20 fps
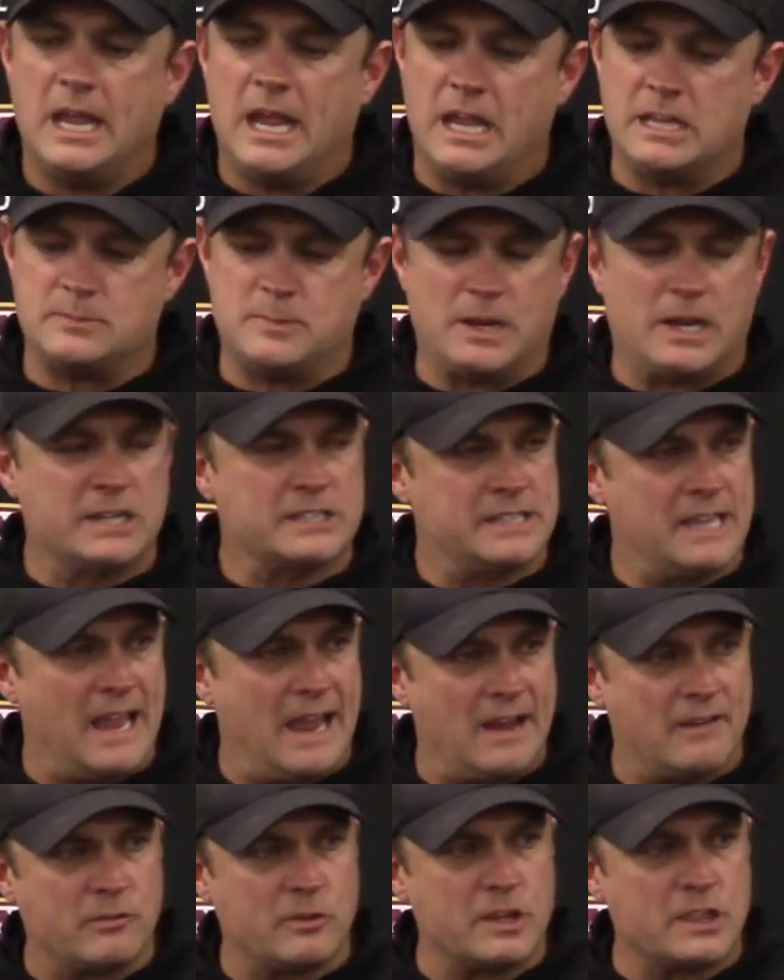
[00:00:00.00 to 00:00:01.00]
is because
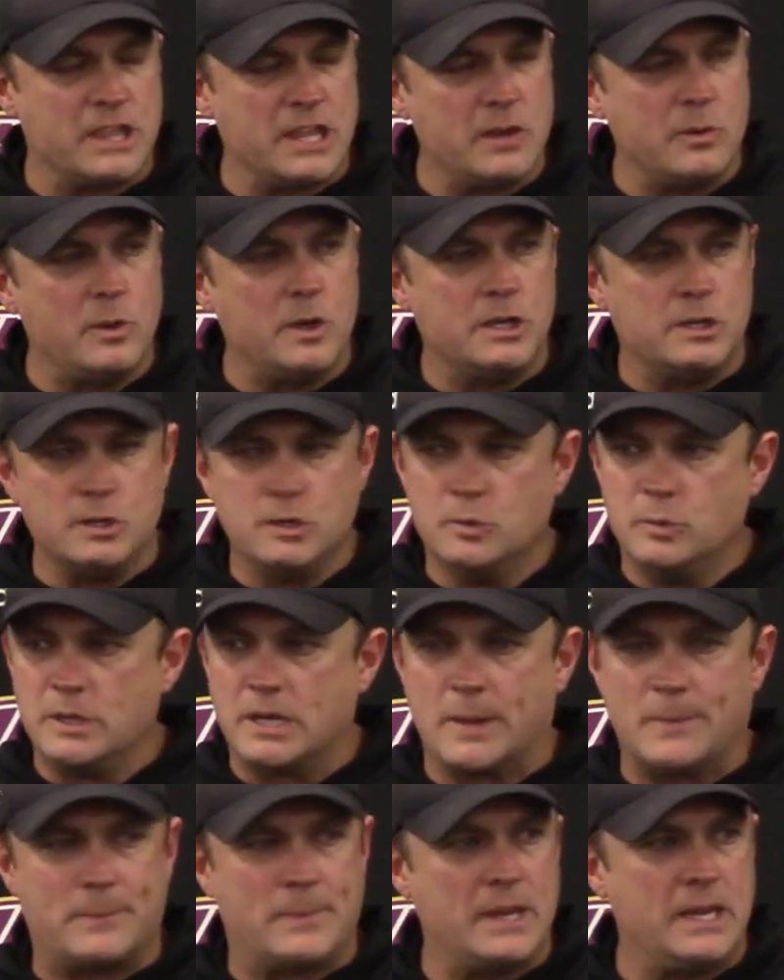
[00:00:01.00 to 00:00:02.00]
everything we do, we
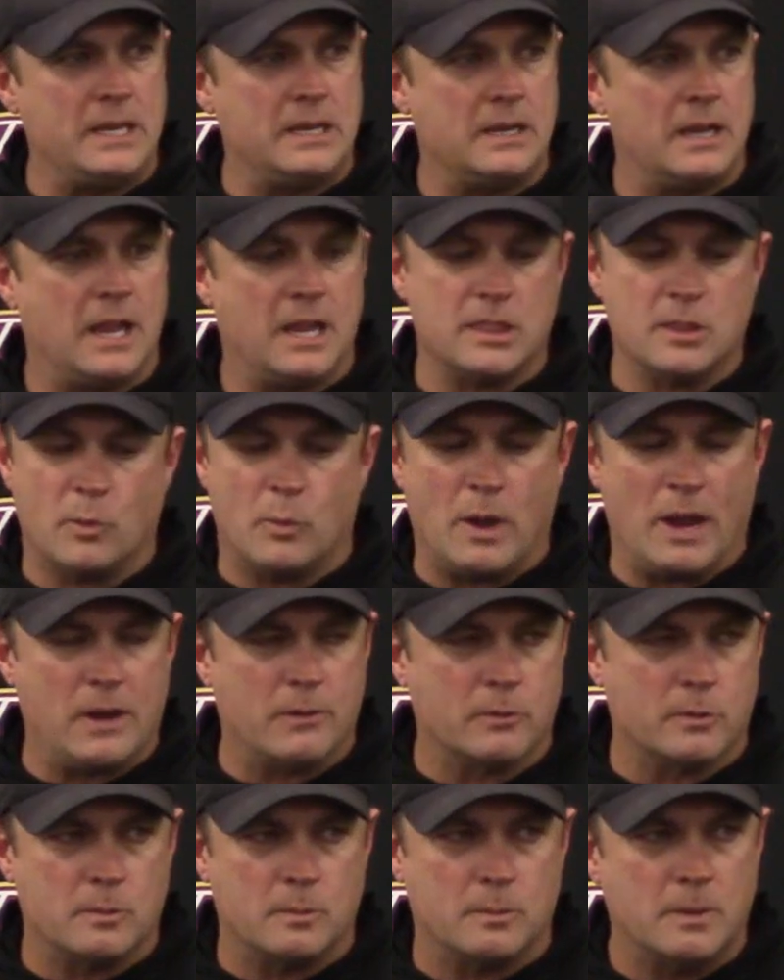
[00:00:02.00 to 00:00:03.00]
compete in the weight
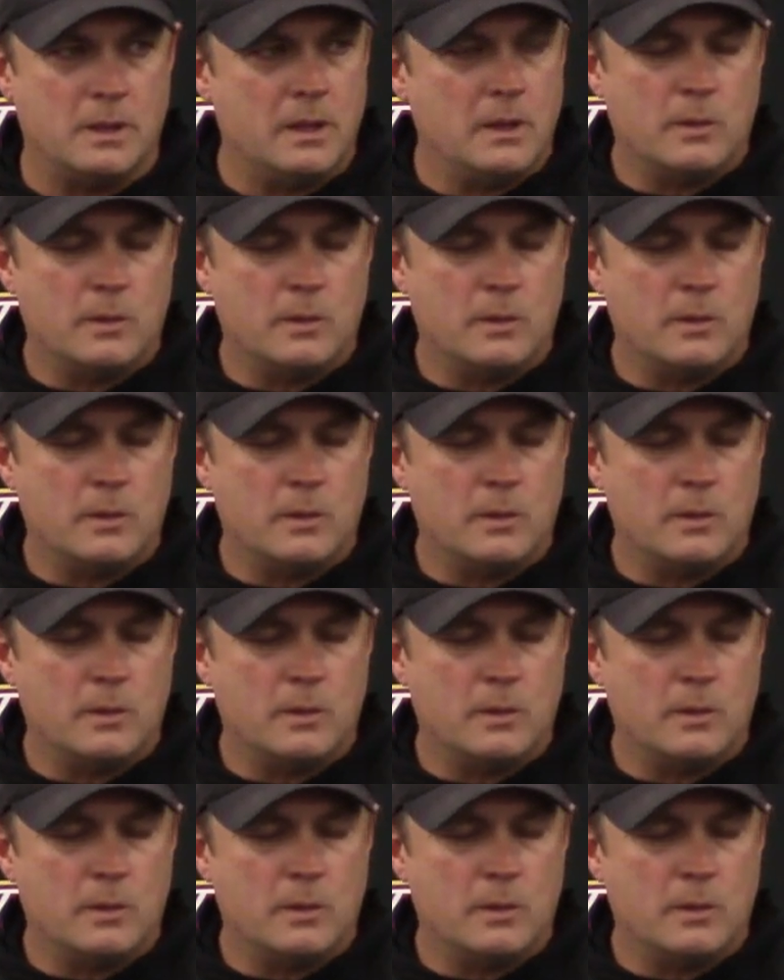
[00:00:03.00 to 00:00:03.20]
room.